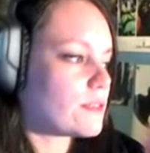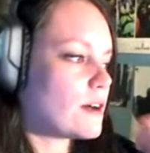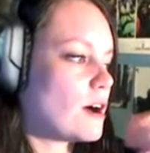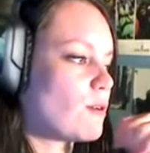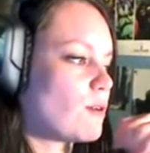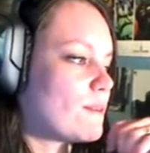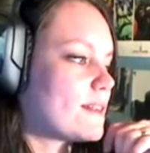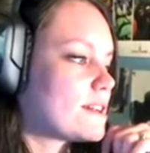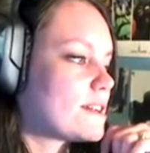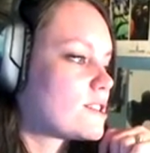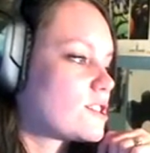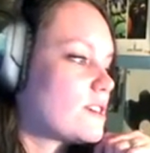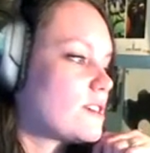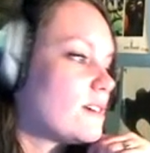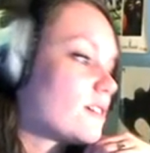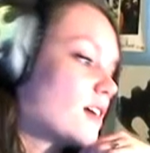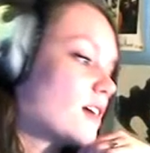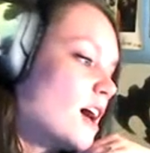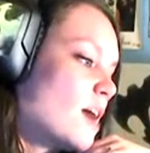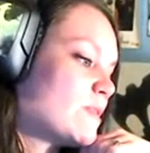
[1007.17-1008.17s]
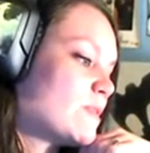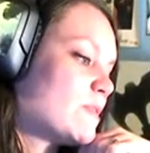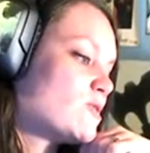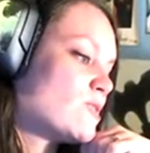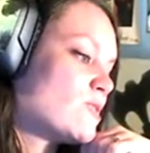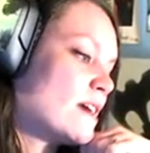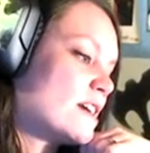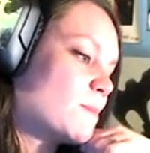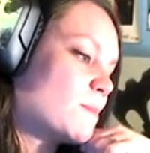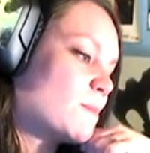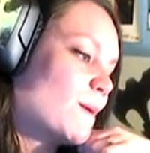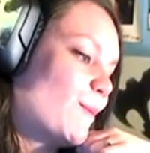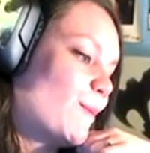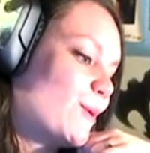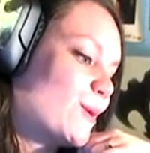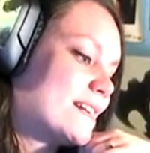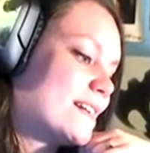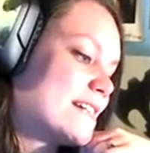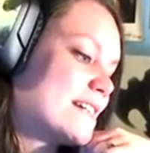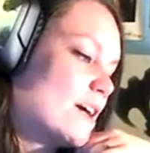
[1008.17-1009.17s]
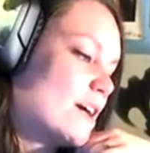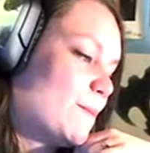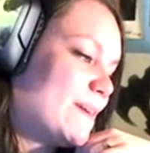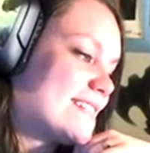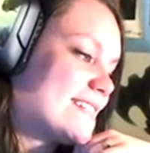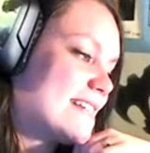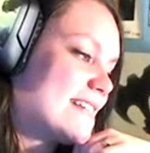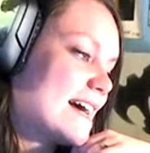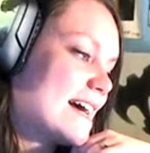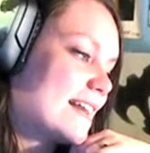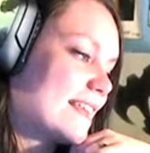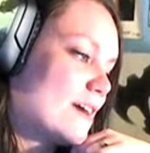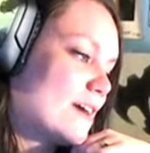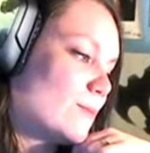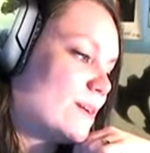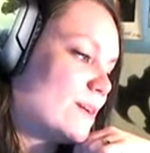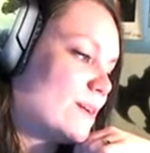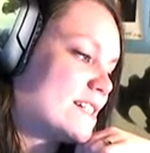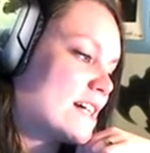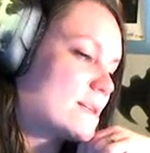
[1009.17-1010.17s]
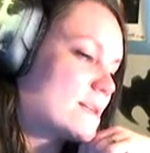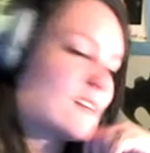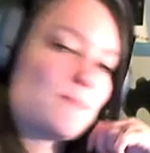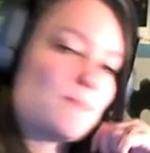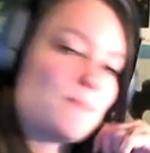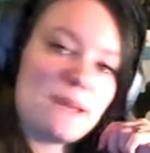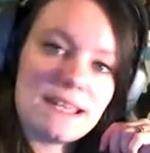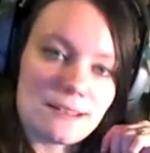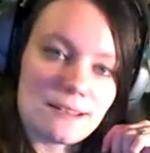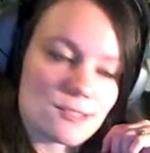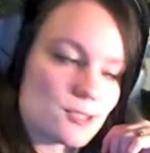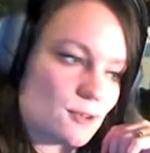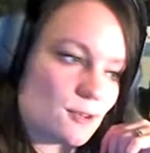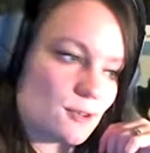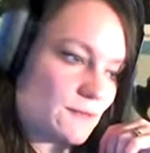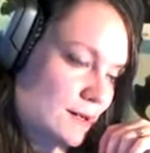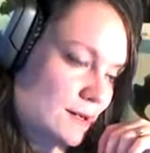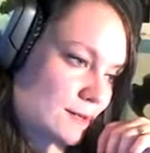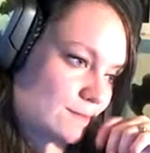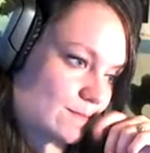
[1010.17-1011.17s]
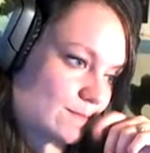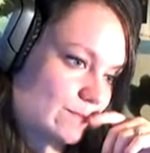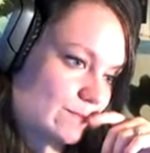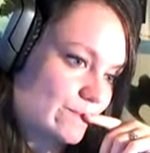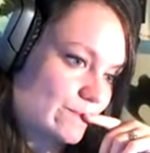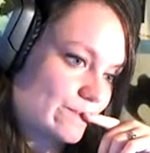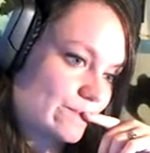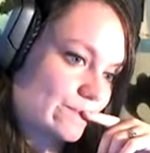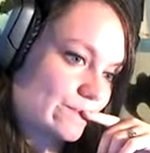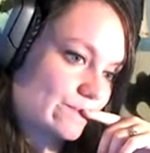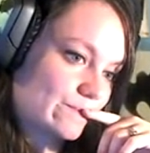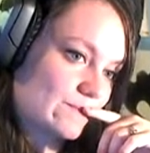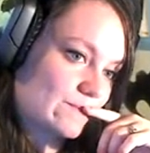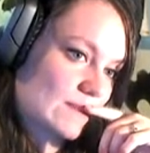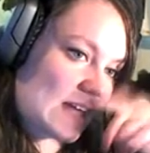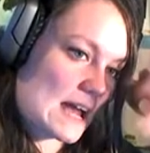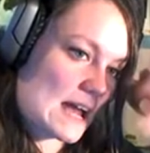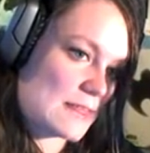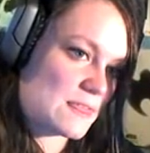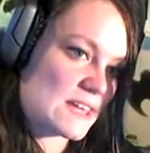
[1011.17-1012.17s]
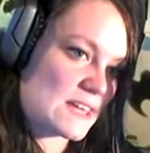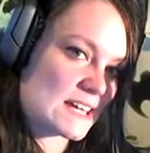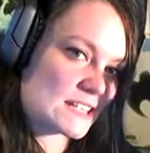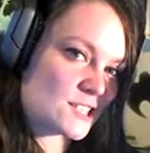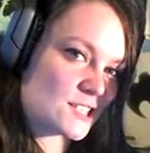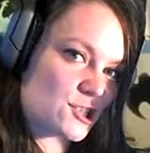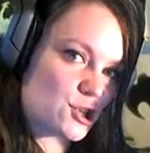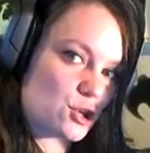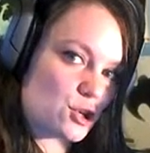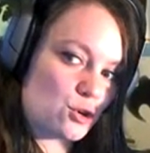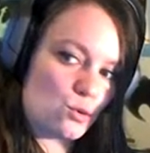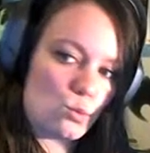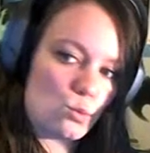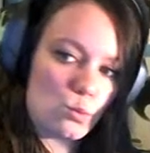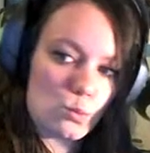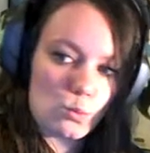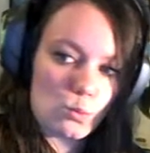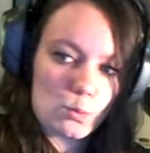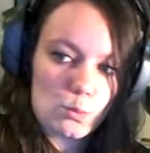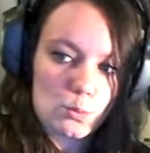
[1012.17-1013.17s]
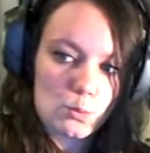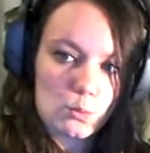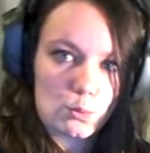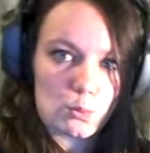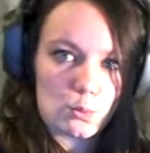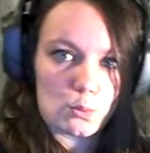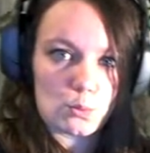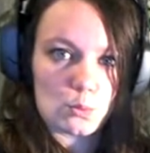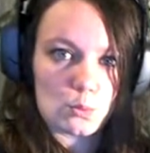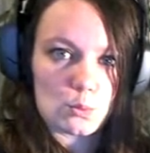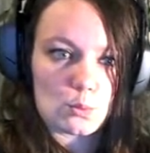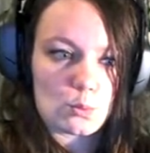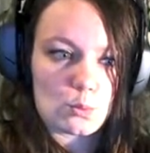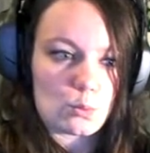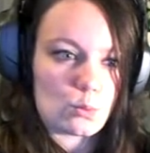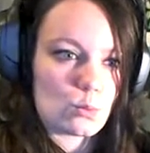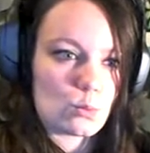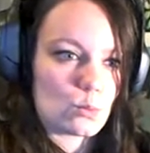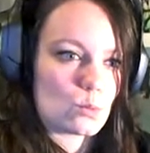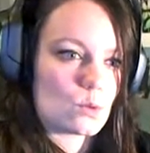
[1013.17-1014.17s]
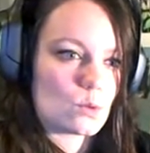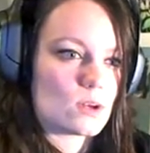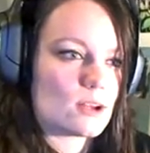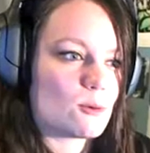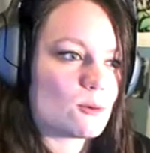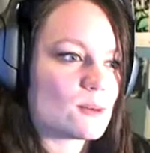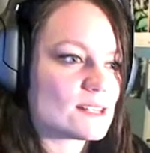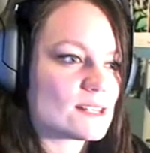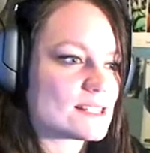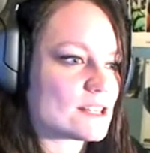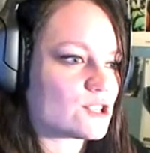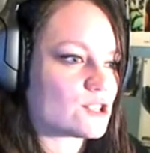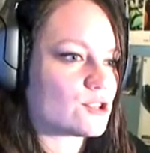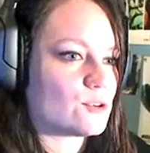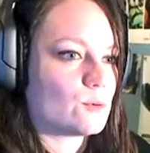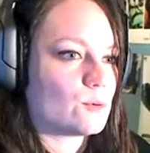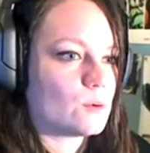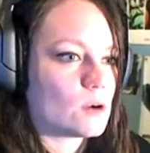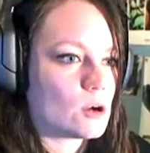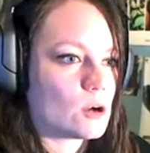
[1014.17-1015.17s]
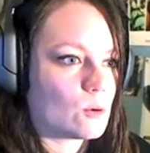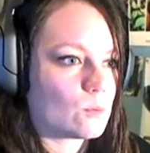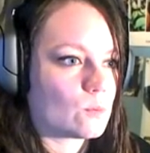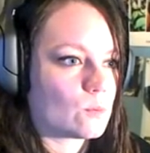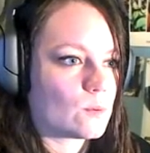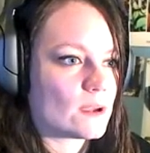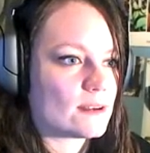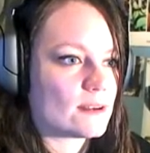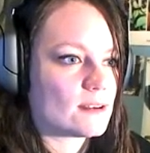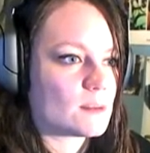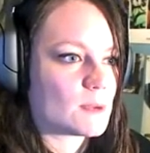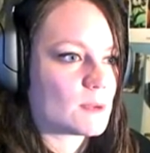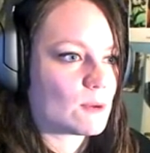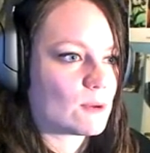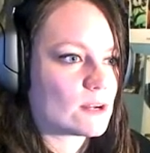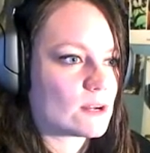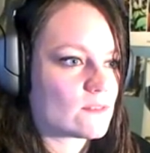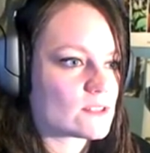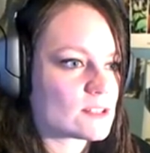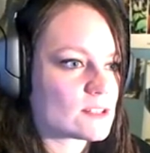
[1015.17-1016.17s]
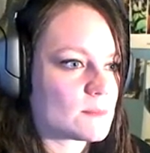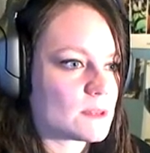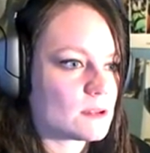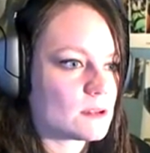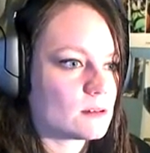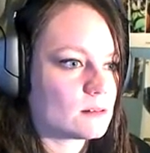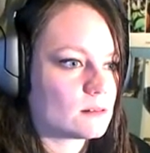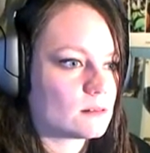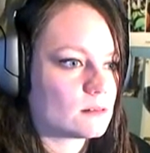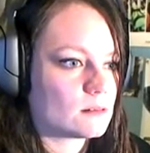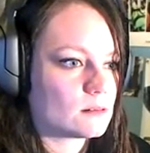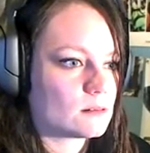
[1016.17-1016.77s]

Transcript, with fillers: Though, in the comments, you guys are probably going to tell me exactly how many times I've been killed so far. I think it's two. I want to say two. Oh, wait. Am I waiting for something?